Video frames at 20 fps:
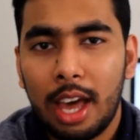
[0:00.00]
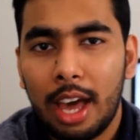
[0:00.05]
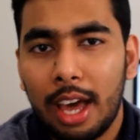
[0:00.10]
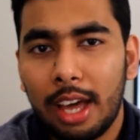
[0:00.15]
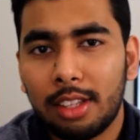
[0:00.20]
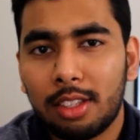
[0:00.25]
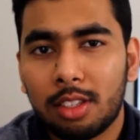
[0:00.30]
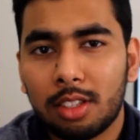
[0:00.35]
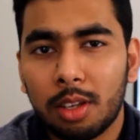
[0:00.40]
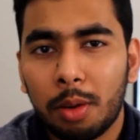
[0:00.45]

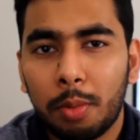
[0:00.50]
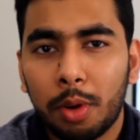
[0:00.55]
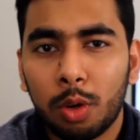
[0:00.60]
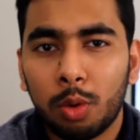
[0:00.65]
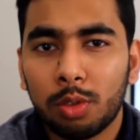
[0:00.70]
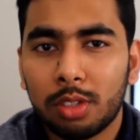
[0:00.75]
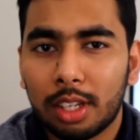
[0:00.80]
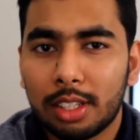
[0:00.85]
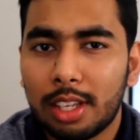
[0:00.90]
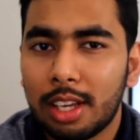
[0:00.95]
It's someone
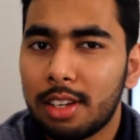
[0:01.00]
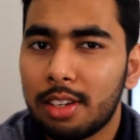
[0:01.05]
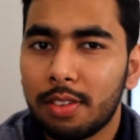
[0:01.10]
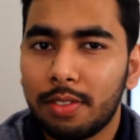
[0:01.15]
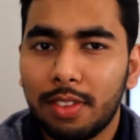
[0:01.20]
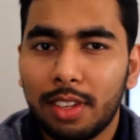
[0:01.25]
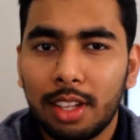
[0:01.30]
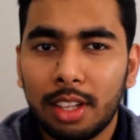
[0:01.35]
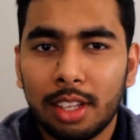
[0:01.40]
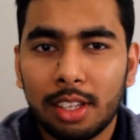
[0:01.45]
who's
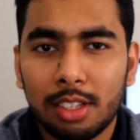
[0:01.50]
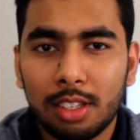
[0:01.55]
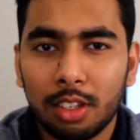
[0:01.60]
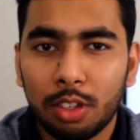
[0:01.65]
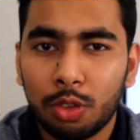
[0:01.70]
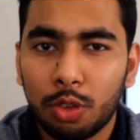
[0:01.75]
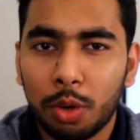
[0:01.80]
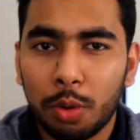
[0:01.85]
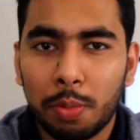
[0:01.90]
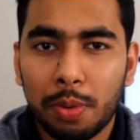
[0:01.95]
attentively listening
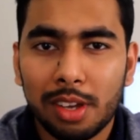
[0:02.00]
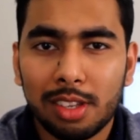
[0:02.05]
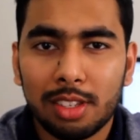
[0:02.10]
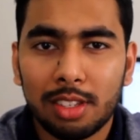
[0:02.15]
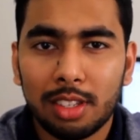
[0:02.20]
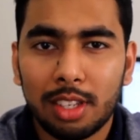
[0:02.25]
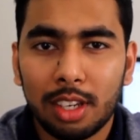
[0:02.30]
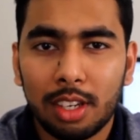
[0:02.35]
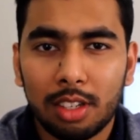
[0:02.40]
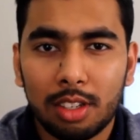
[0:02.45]
to your
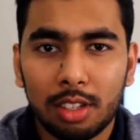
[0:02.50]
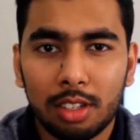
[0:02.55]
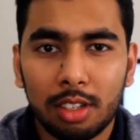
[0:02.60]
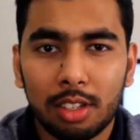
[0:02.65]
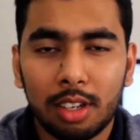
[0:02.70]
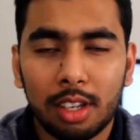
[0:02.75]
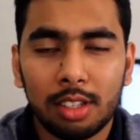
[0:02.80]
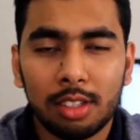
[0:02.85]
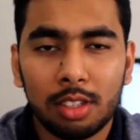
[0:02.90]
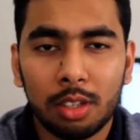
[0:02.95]

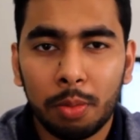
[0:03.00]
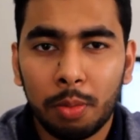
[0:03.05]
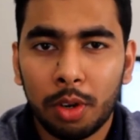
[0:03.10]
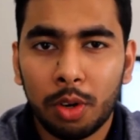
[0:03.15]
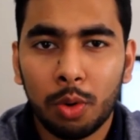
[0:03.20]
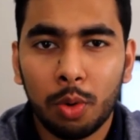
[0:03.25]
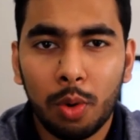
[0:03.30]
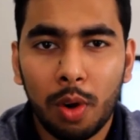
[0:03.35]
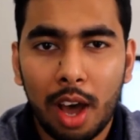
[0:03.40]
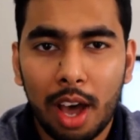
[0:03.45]
presentation and someone
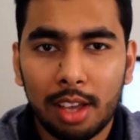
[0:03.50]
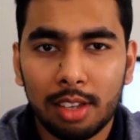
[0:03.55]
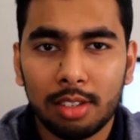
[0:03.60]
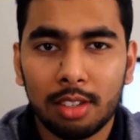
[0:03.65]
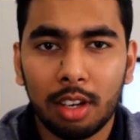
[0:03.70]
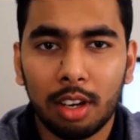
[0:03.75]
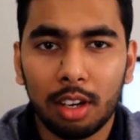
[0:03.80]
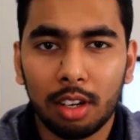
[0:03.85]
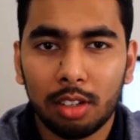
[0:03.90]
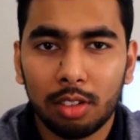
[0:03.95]
who has
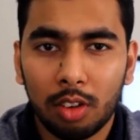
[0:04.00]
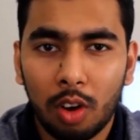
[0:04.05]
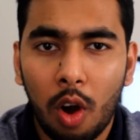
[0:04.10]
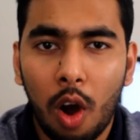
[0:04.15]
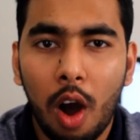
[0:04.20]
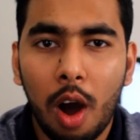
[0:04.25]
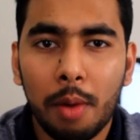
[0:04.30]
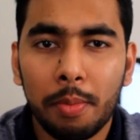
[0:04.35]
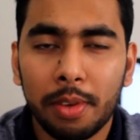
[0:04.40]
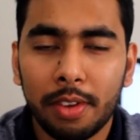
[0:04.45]
a
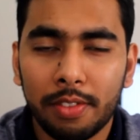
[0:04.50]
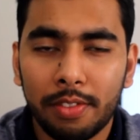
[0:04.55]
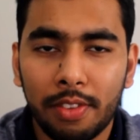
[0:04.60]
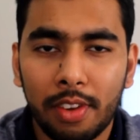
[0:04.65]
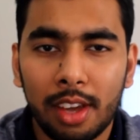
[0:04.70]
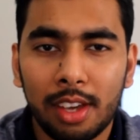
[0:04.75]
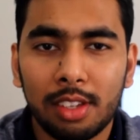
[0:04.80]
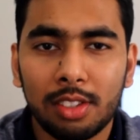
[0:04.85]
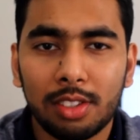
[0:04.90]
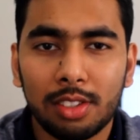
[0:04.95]
calming
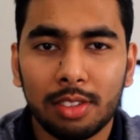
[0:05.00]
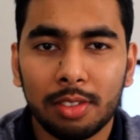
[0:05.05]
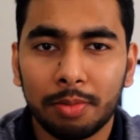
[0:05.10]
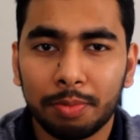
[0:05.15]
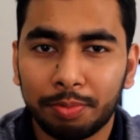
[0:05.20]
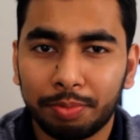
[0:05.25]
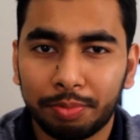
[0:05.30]
face.